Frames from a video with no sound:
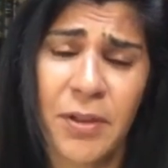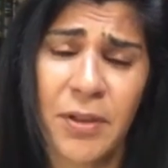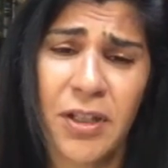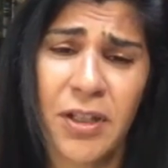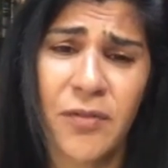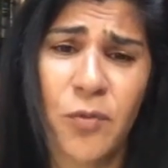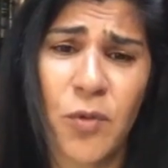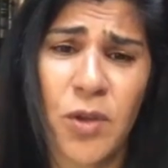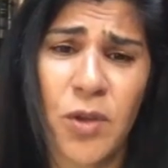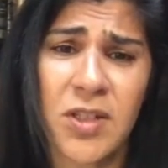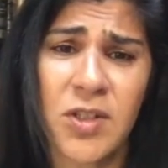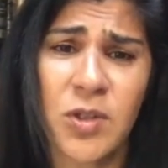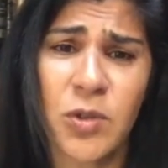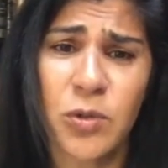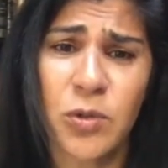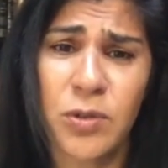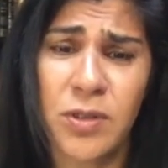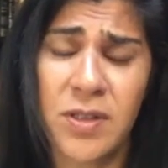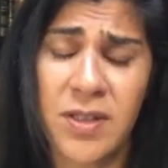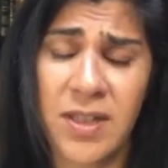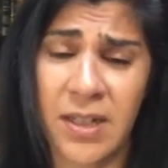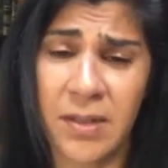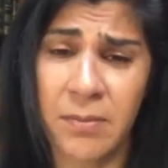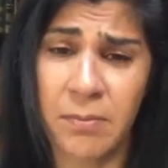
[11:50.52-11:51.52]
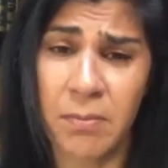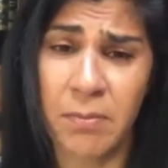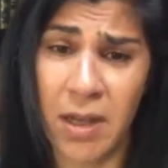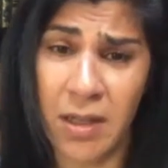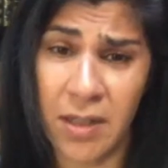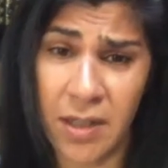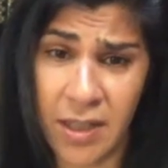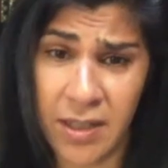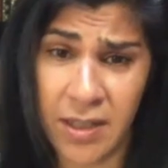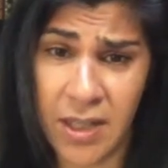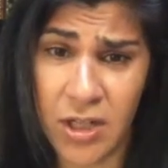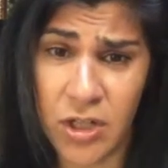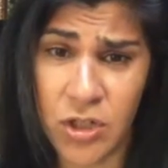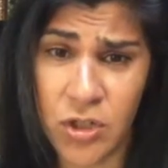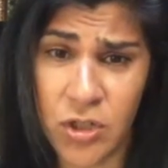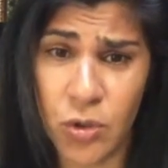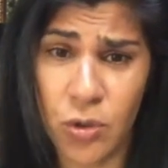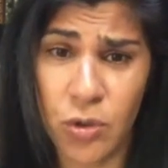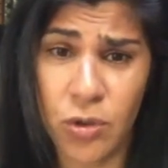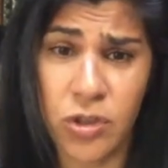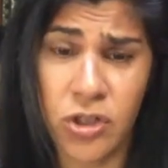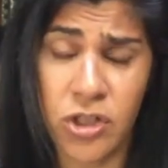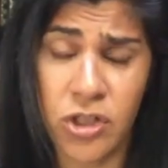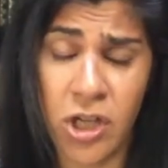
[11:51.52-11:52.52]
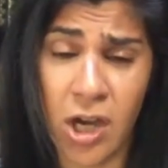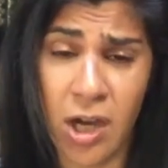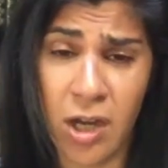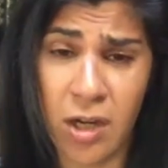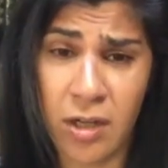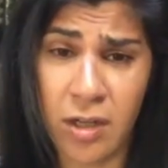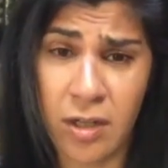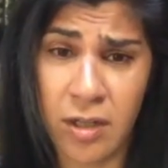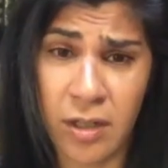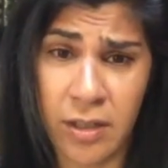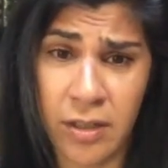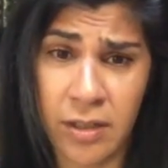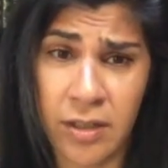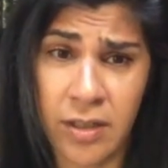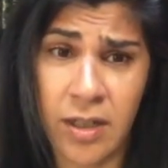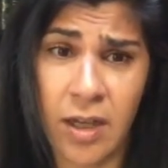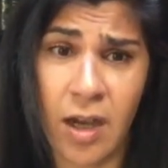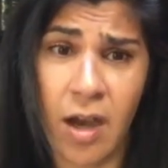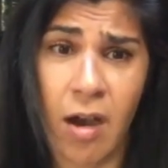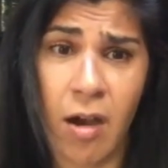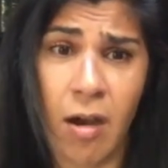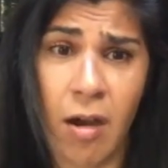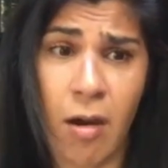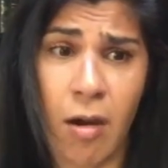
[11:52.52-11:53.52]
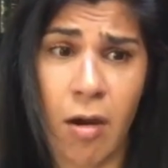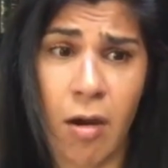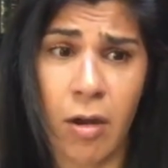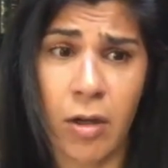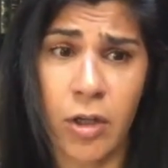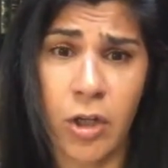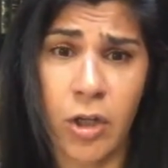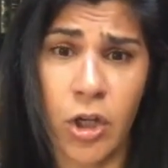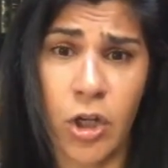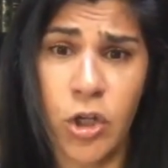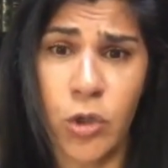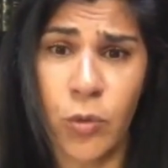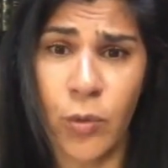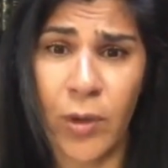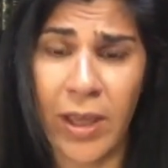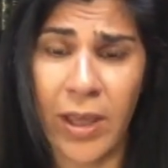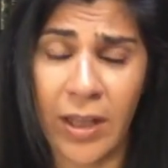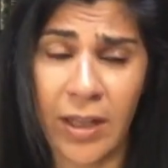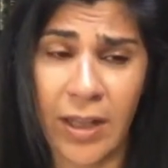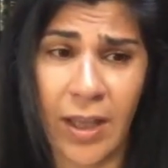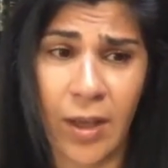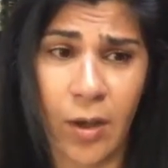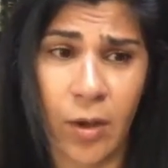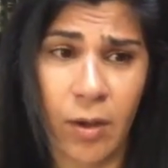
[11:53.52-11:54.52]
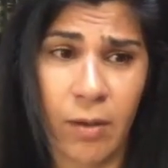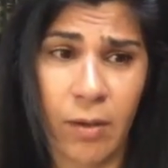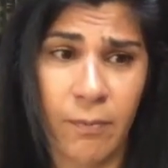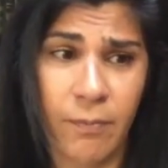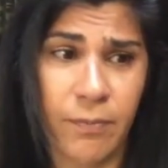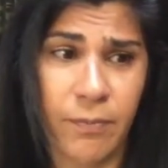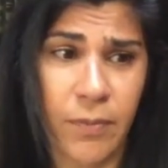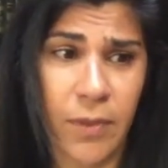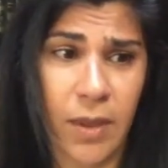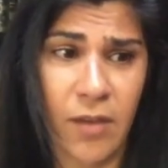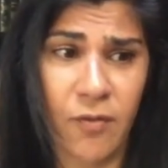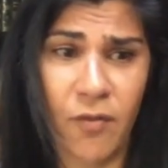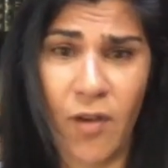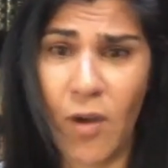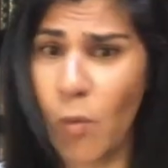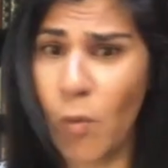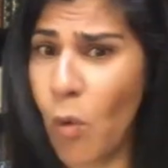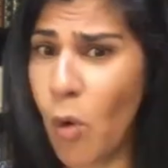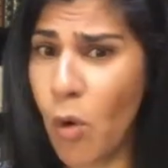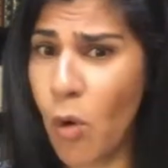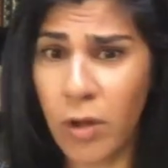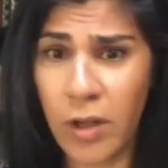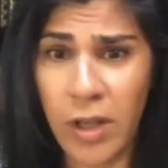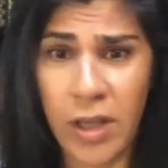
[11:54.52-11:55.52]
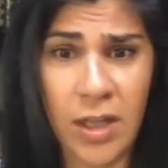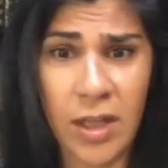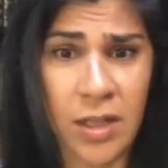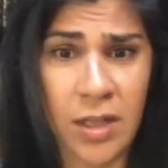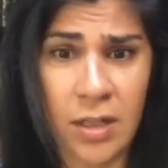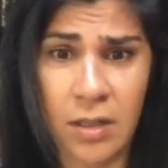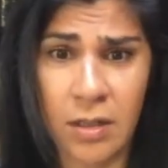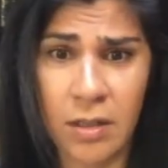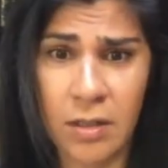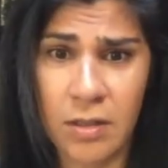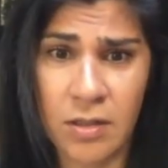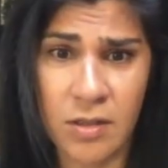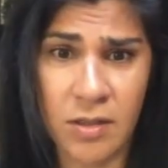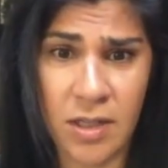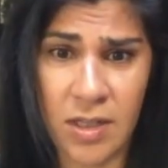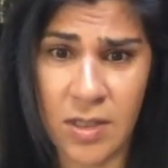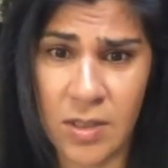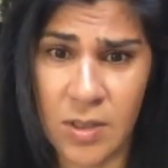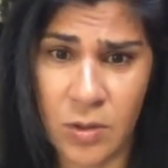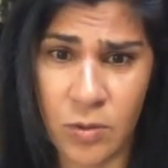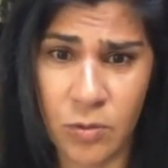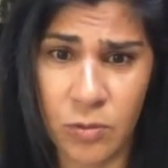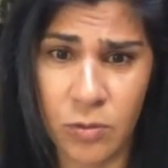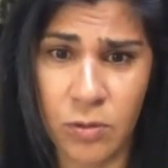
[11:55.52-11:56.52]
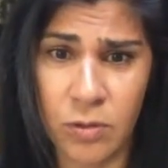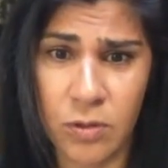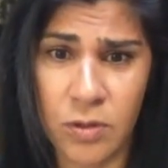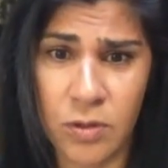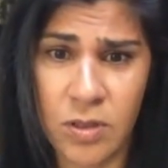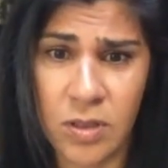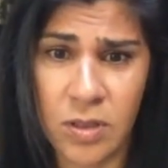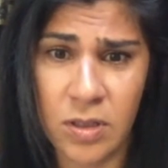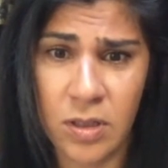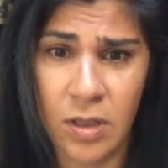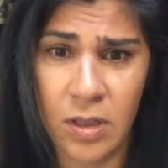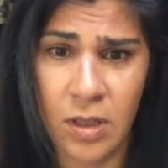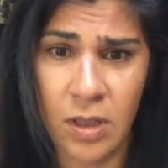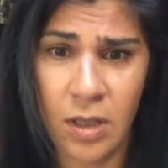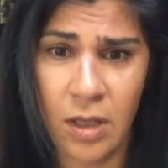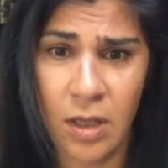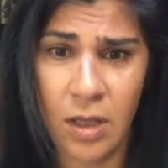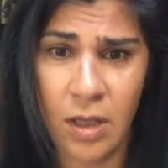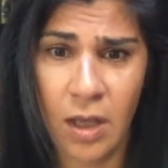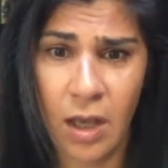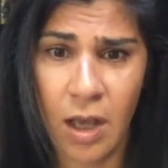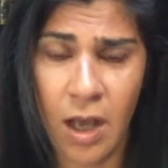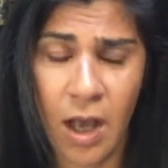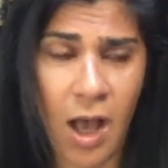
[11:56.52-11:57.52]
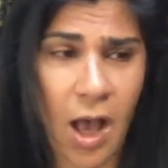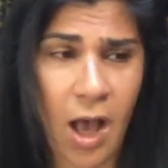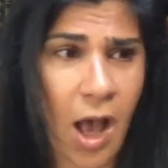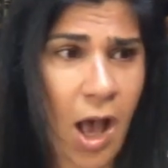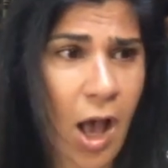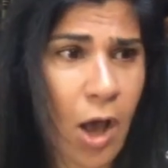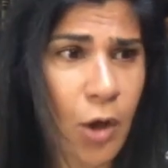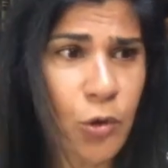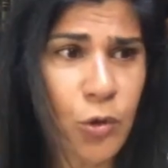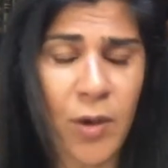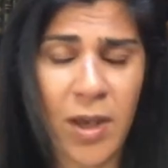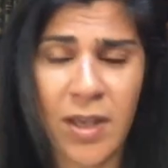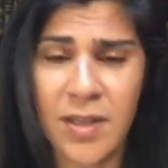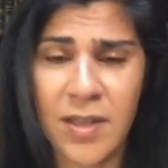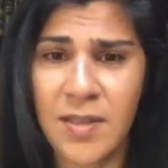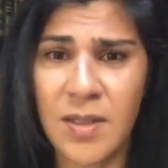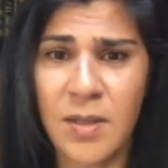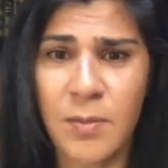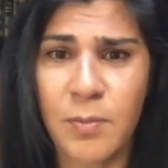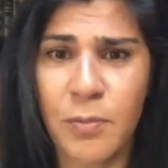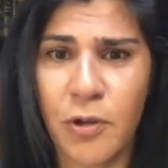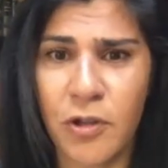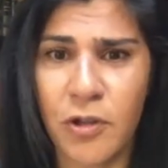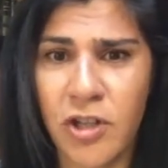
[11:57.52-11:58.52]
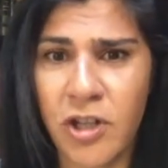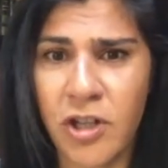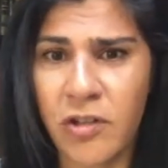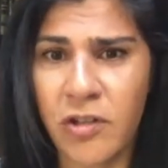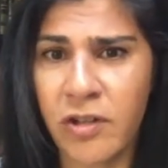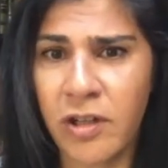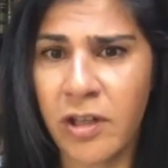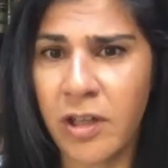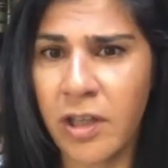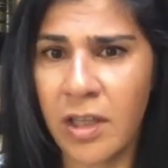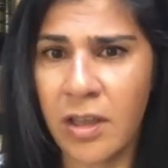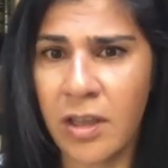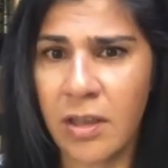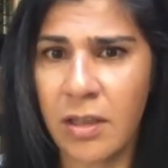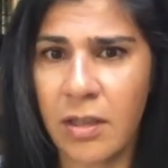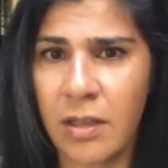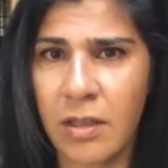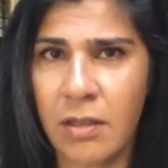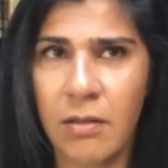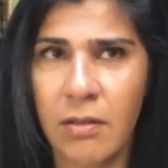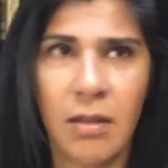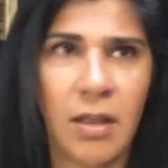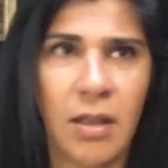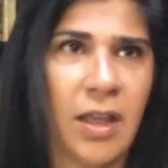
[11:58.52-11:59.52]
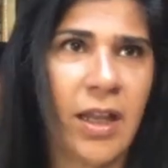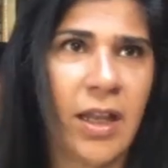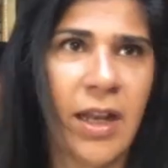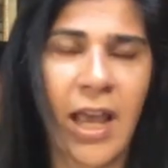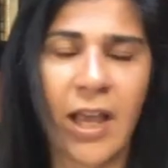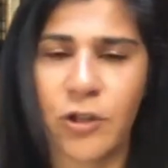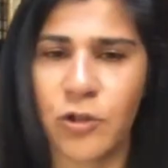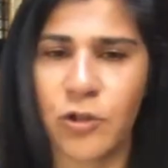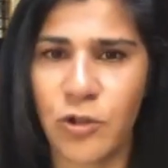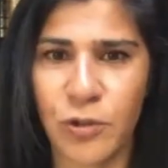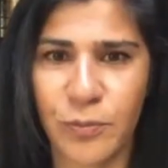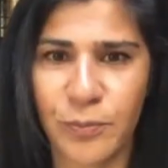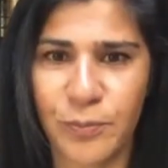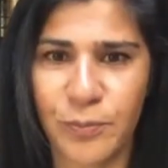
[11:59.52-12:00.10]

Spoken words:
of what the schools in Bangladesh or Jharkhand are doing. Like, if I walk into these schools, how do I see Project Rangit in action?